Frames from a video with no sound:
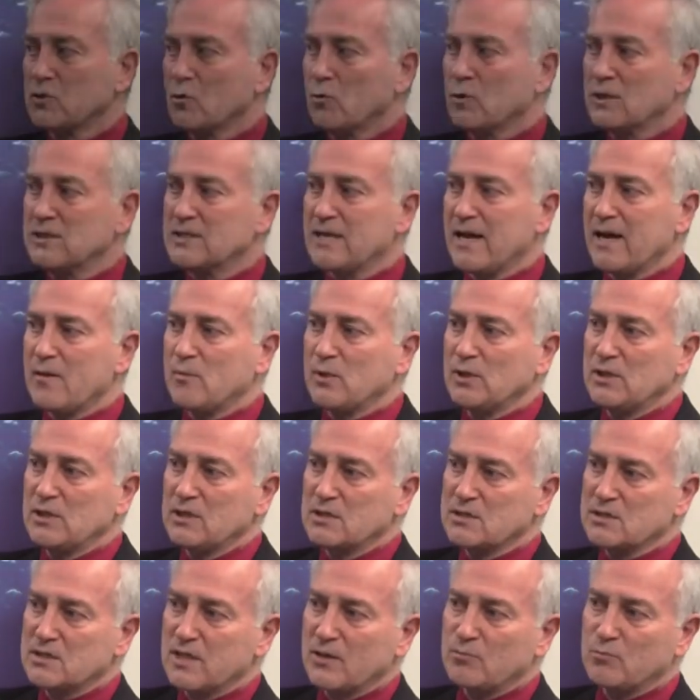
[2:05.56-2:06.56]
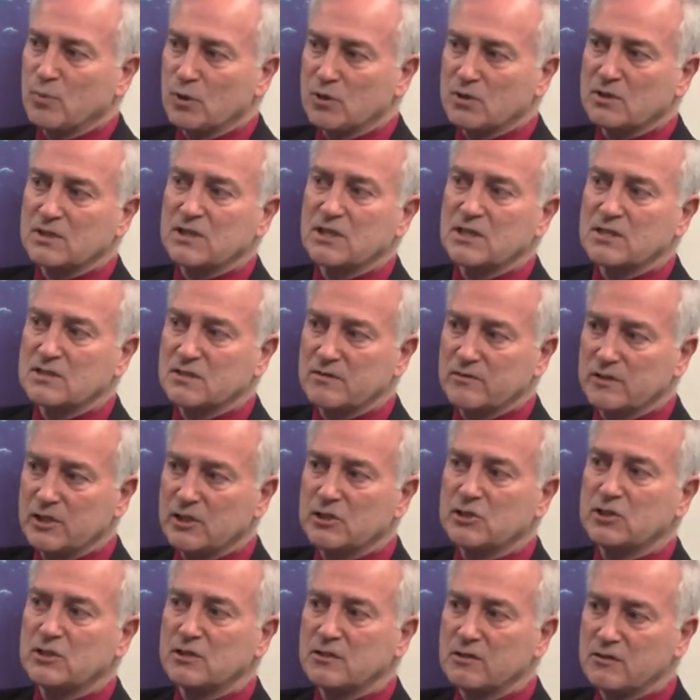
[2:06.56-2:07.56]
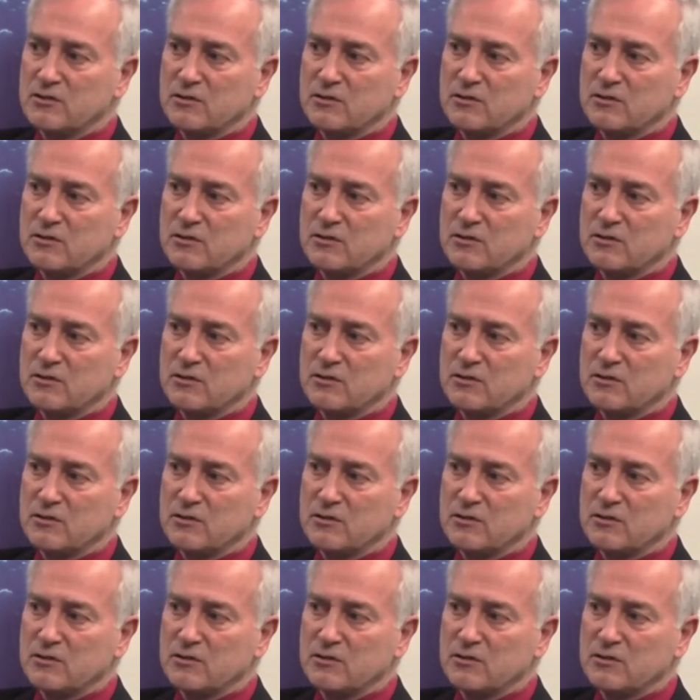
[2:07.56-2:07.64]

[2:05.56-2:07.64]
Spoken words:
so what's happened is that bird conservation in